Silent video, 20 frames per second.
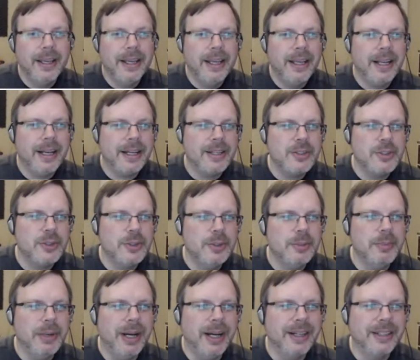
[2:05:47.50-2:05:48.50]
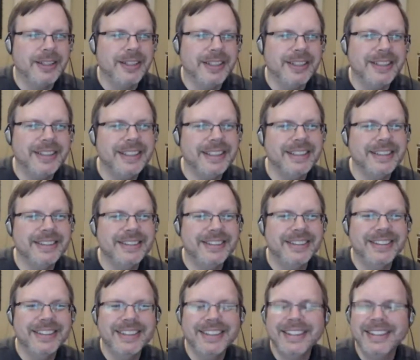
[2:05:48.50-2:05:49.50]
And I assume Anka is
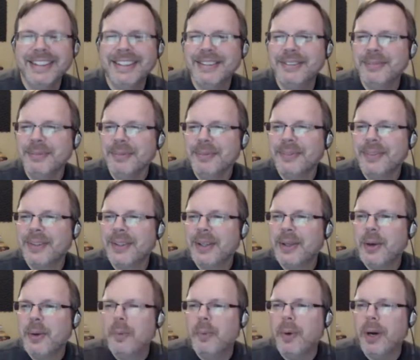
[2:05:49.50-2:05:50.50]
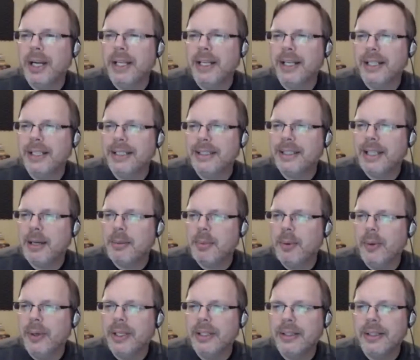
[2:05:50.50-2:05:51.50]
wide-eyed at that
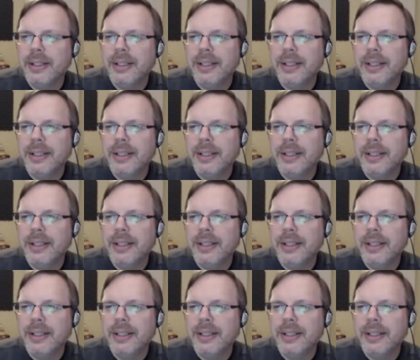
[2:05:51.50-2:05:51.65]
point.